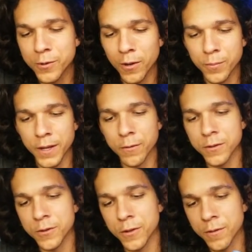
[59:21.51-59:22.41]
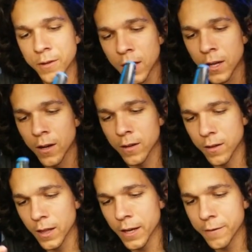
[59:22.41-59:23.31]
So I'm putting one screw on
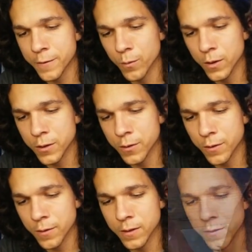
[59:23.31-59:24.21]
the left, one screw on the